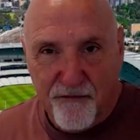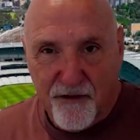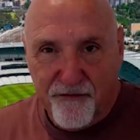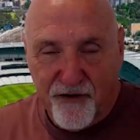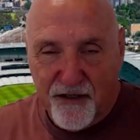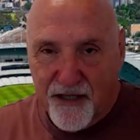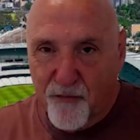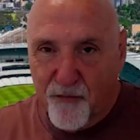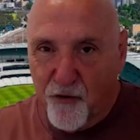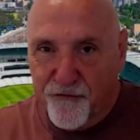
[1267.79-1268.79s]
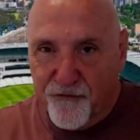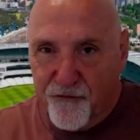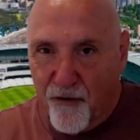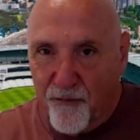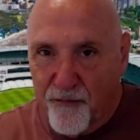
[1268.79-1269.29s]
They moved
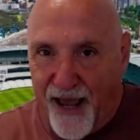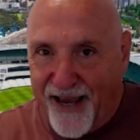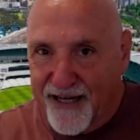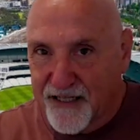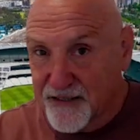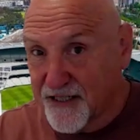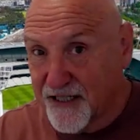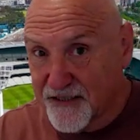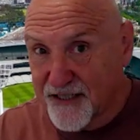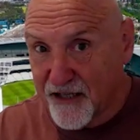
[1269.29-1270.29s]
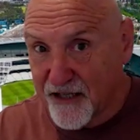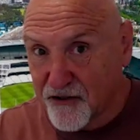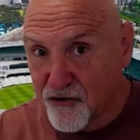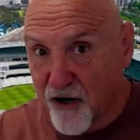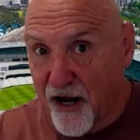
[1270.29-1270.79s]
from Angaston in South
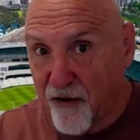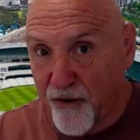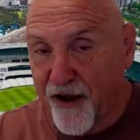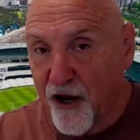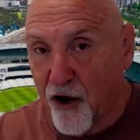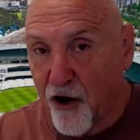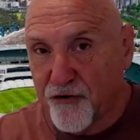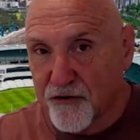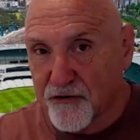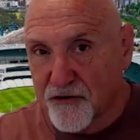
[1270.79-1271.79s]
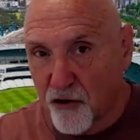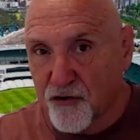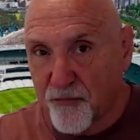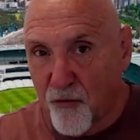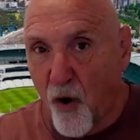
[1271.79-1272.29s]
Australia, where they owned
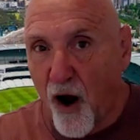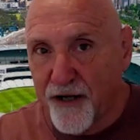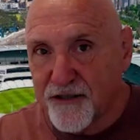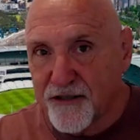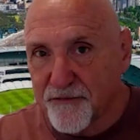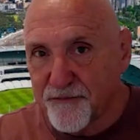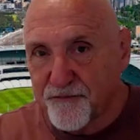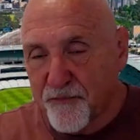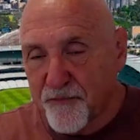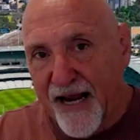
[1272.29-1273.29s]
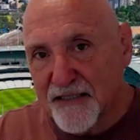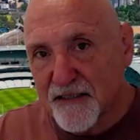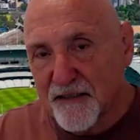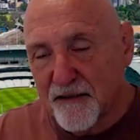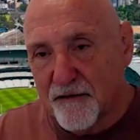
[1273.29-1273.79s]
Saltram Wines,
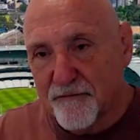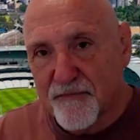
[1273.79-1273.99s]
and